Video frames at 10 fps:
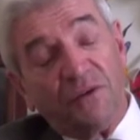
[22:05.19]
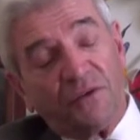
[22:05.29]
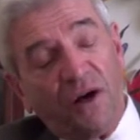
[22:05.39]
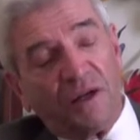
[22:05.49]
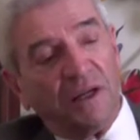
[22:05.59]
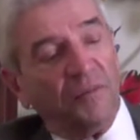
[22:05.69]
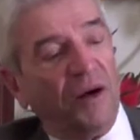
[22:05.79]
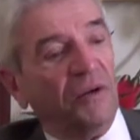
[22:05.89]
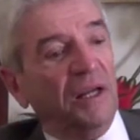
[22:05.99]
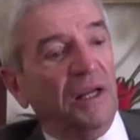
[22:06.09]
you're talking
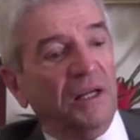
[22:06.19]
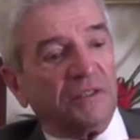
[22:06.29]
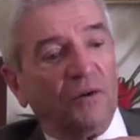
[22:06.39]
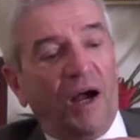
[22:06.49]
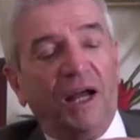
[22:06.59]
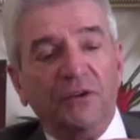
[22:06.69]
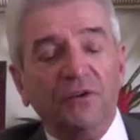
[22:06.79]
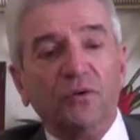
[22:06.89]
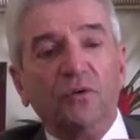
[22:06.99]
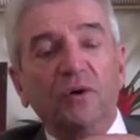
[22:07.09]
about. So I
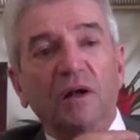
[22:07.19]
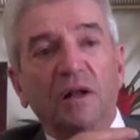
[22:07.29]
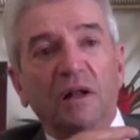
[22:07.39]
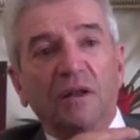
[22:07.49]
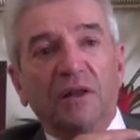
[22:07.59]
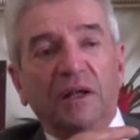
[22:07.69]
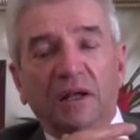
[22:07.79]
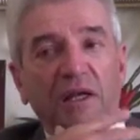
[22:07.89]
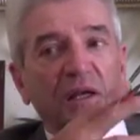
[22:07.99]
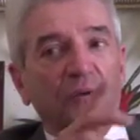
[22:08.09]
knew
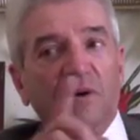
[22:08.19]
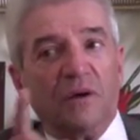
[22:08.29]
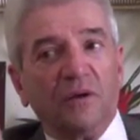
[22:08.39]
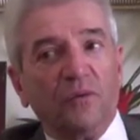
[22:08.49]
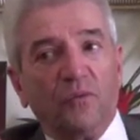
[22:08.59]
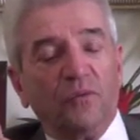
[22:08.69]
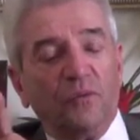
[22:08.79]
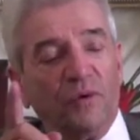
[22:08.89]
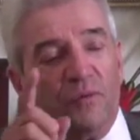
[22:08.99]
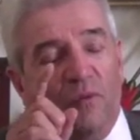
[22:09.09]
that he
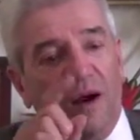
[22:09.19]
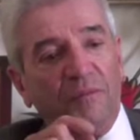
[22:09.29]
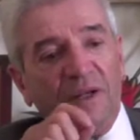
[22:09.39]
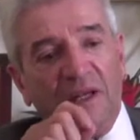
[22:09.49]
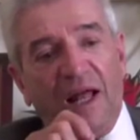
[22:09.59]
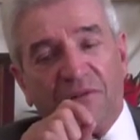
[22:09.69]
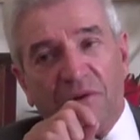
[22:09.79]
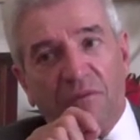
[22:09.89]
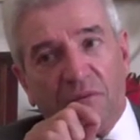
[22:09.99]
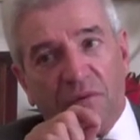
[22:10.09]
would want me not
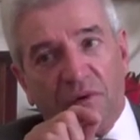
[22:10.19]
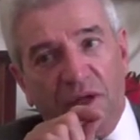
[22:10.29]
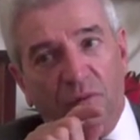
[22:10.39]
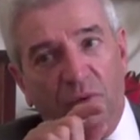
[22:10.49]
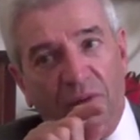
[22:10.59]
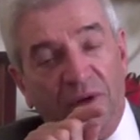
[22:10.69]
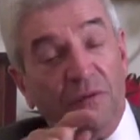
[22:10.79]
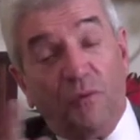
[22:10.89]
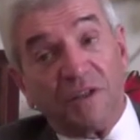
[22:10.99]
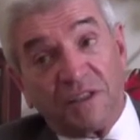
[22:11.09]
to. He'd want.
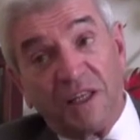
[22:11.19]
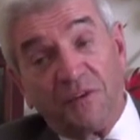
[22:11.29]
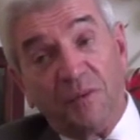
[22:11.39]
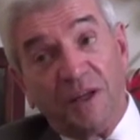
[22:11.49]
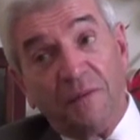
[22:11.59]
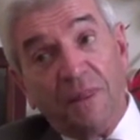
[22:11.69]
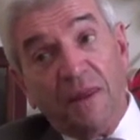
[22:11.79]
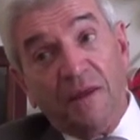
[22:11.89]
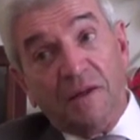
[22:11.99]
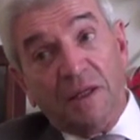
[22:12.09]
He once said to me,
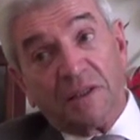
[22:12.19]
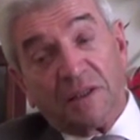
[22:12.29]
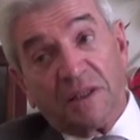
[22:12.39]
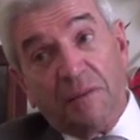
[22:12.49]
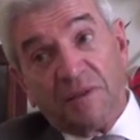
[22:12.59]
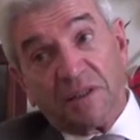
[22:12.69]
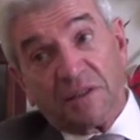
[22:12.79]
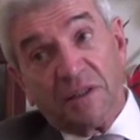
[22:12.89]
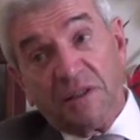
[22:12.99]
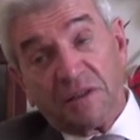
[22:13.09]
he said, "Tommy,
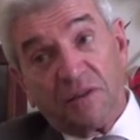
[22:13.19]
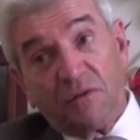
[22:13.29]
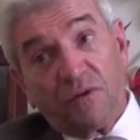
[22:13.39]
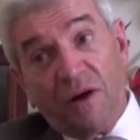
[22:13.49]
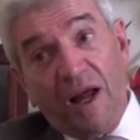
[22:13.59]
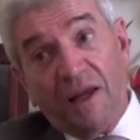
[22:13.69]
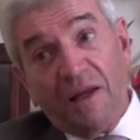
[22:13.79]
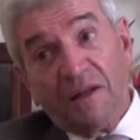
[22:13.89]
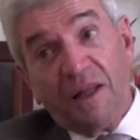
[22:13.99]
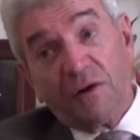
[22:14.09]
Sicilians don't cry.
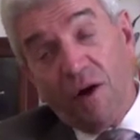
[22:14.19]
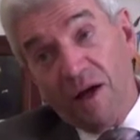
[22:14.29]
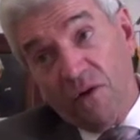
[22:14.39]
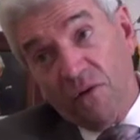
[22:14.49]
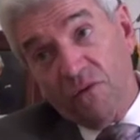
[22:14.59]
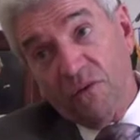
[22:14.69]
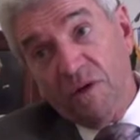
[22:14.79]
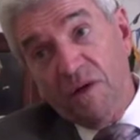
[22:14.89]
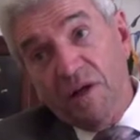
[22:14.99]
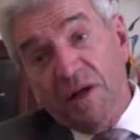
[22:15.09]
They cry alone.
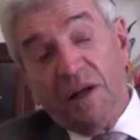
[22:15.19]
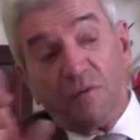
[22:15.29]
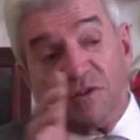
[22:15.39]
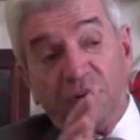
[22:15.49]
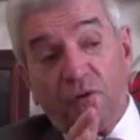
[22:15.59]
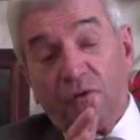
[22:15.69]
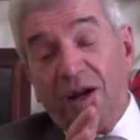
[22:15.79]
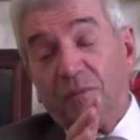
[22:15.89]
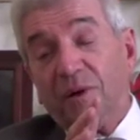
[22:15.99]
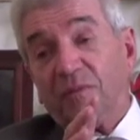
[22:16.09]
In other words, you don't
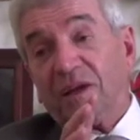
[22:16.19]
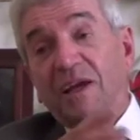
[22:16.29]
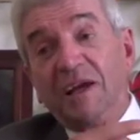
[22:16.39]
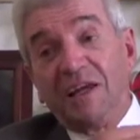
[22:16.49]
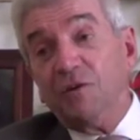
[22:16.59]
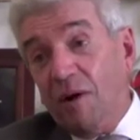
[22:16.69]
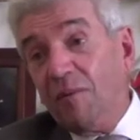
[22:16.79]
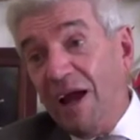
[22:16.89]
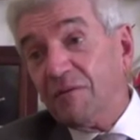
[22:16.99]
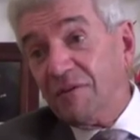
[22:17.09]
cry in public." He knew
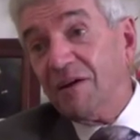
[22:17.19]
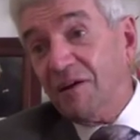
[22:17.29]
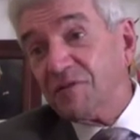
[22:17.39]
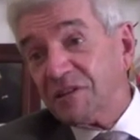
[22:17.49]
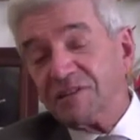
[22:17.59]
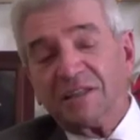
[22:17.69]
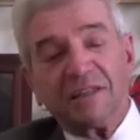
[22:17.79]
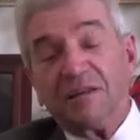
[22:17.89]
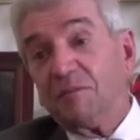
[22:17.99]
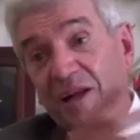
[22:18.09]
I'm half half
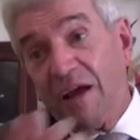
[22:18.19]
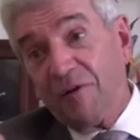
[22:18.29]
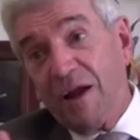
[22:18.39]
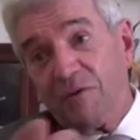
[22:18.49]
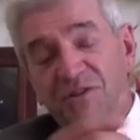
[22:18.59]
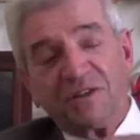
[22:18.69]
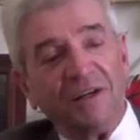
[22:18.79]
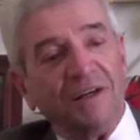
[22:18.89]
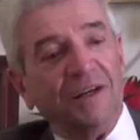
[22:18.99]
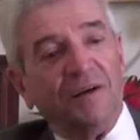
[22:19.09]
Sicilian but half Irish.
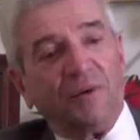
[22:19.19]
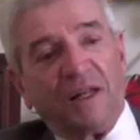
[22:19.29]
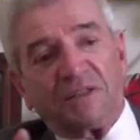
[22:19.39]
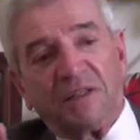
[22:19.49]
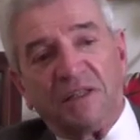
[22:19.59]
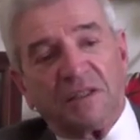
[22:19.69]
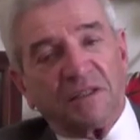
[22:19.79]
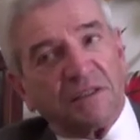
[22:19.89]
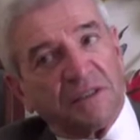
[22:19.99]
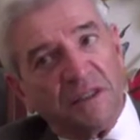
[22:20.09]
But I, he
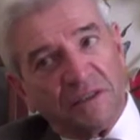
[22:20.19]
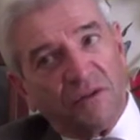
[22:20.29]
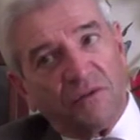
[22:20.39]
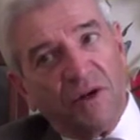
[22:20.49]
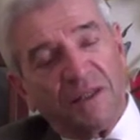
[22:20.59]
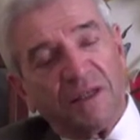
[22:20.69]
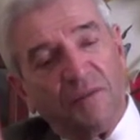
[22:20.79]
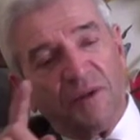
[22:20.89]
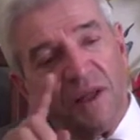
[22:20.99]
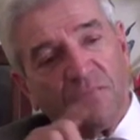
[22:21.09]
said, Sicilians don't cry,
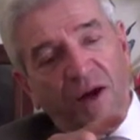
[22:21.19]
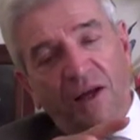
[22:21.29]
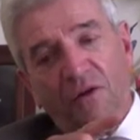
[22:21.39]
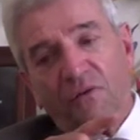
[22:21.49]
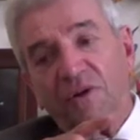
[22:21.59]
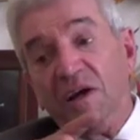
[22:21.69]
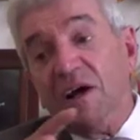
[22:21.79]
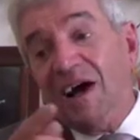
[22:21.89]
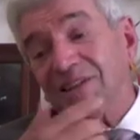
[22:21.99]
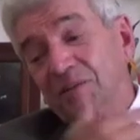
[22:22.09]
Tommy. They cry alone.
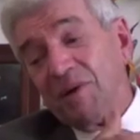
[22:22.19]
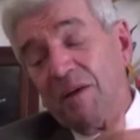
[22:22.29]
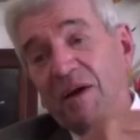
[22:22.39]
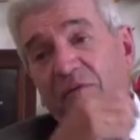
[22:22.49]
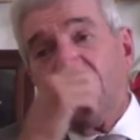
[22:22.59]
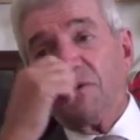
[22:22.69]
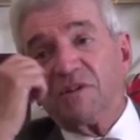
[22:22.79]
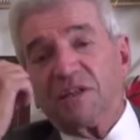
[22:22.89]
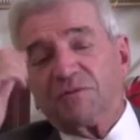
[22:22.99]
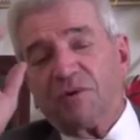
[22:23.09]
I said, but I'm half
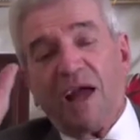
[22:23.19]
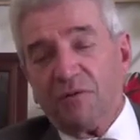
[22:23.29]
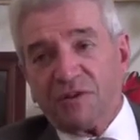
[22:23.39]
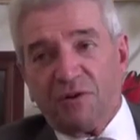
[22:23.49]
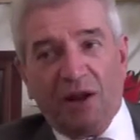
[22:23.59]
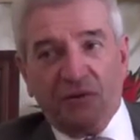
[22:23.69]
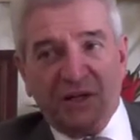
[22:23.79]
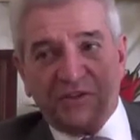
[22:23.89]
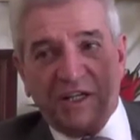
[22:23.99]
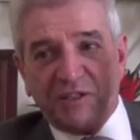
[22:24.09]
Irish. He said, well, Irish cry when
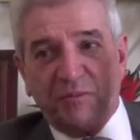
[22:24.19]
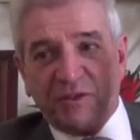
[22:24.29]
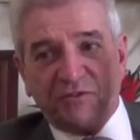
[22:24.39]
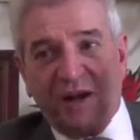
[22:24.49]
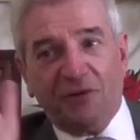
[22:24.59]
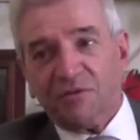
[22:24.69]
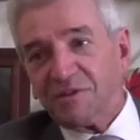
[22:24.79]
they change bus drivers.